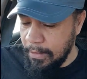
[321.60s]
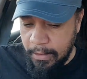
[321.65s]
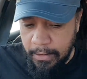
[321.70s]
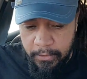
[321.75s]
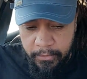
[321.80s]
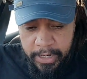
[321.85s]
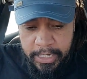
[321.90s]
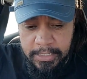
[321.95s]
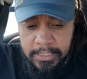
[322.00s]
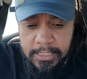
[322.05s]

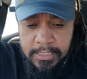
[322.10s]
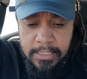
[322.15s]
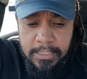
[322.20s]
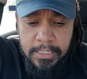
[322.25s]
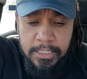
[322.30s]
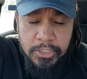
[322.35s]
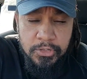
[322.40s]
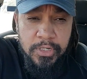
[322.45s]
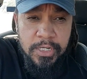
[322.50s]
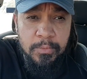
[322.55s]
rest is going
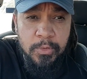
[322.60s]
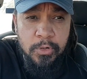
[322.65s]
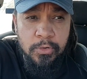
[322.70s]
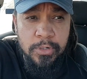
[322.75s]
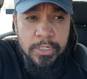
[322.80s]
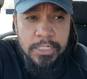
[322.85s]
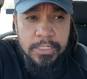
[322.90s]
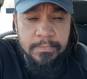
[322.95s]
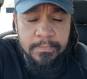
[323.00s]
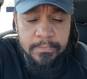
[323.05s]
to do him
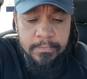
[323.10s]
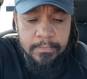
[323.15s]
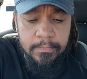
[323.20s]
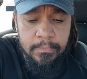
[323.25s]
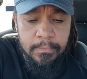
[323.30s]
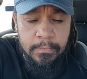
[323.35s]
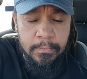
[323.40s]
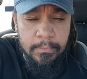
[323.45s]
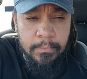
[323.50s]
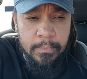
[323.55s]
good.
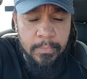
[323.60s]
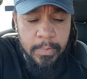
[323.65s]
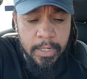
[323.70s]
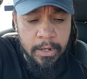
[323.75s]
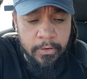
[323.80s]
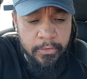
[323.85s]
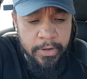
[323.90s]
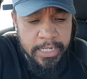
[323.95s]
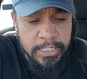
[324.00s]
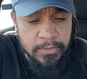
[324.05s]

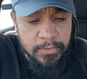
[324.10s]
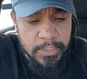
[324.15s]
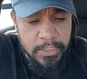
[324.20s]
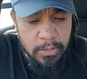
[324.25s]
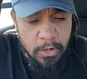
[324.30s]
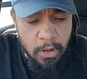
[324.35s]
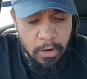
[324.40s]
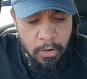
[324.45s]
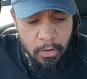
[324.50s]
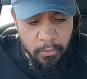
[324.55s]
A rest was
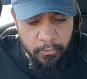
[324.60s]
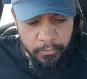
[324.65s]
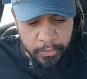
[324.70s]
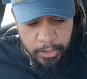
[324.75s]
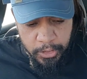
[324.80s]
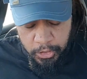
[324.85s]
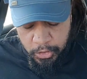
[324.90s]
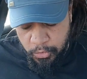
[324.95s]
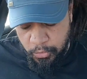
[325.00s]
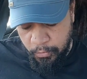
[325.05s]
long
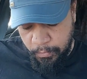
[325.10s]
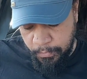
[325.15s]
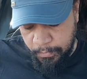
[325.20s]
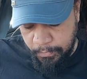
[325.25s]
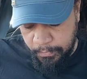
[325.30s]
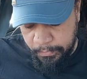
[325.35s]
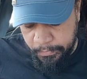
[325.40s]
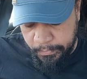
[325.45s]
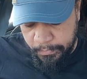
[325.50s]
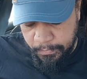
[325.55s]
overdue
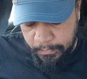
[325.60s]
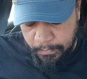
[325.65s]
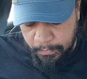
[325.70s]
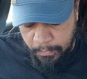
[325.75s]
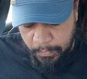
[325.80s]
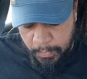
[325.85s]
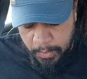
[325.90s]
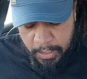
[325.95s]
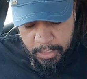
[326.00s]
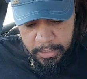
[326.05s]

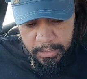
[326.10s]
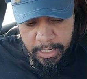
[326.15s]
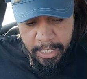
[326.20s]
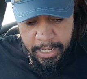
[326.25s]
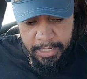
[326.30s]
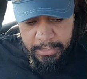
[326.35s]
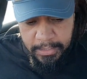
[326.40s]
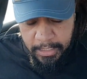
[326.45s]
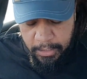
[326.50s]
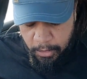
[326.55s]
these
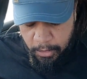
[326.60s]
guys they